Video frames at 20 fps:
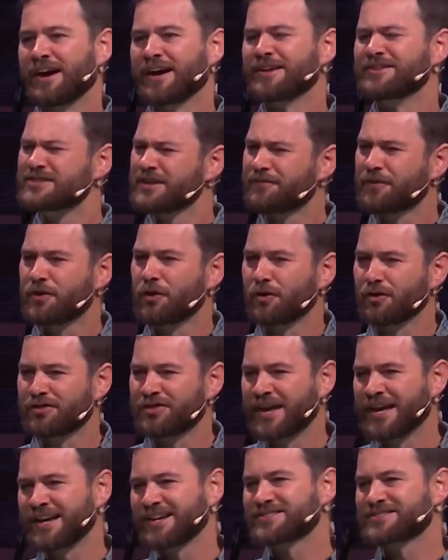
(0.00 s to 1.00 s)
difficult
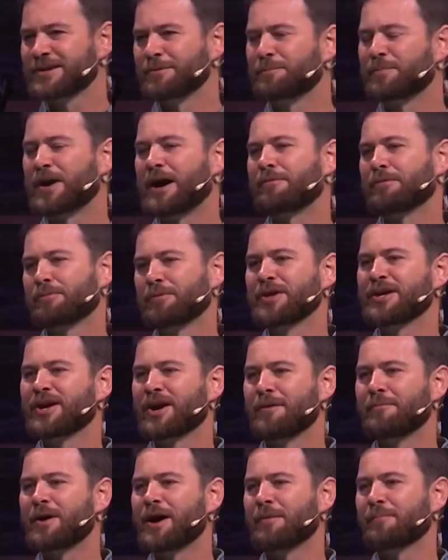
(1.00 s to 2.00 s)
things can probably
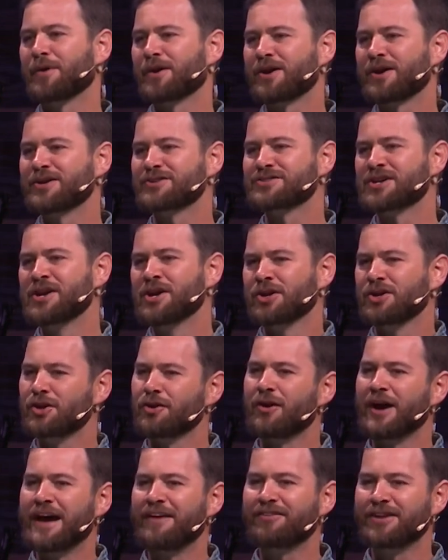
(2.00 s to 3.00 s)
come up because you
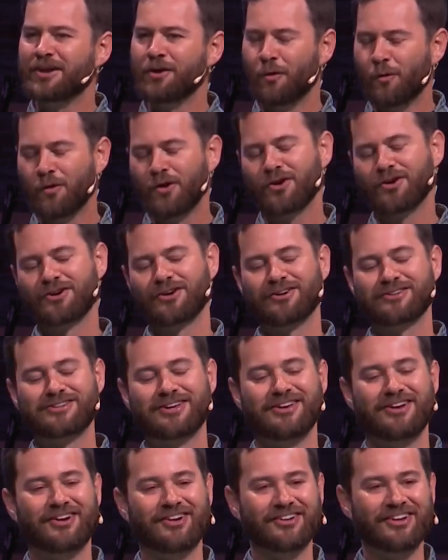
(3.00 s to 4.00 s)
don't have any order
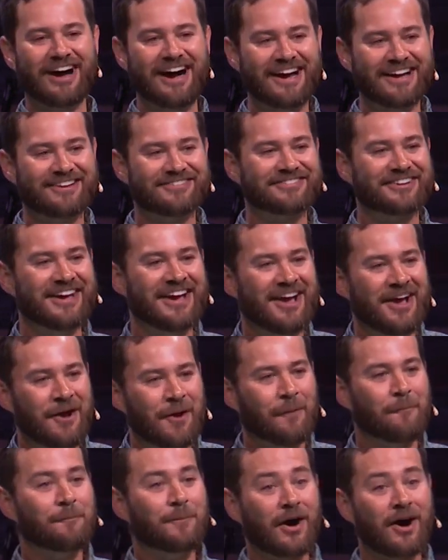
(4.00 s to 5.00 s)
to your life.
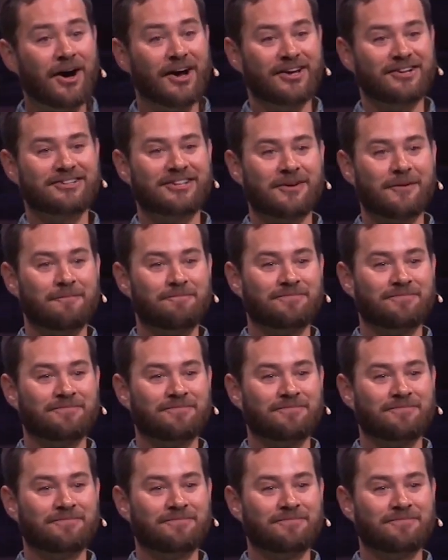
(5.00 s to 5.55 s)
But